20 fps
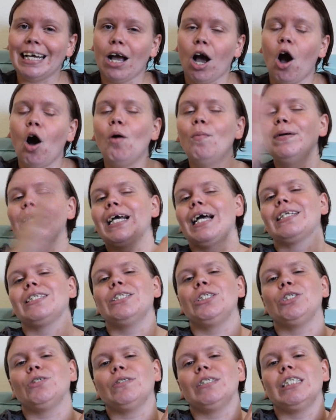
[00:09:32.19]
Hope you guys
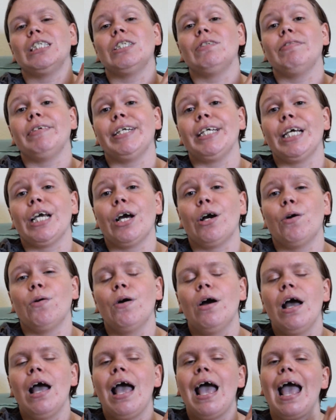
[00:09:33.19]
enjoyed this video,
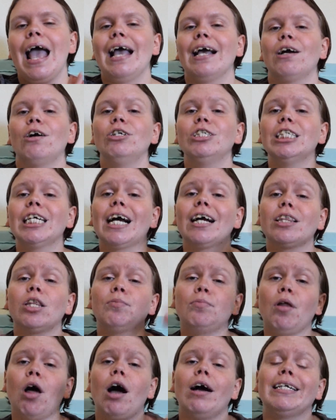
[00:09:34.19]
and go check out the
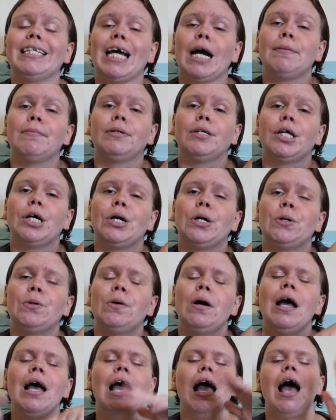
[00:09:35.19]
blog down below
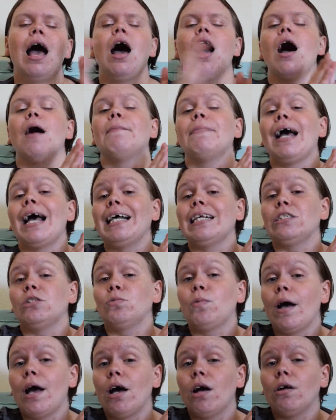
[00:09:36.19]
as
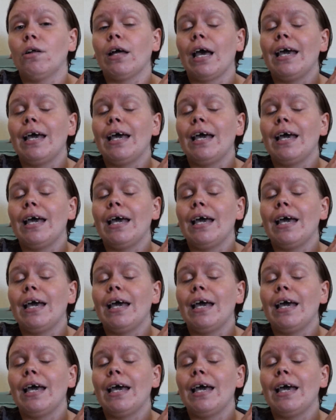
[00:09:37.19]
well.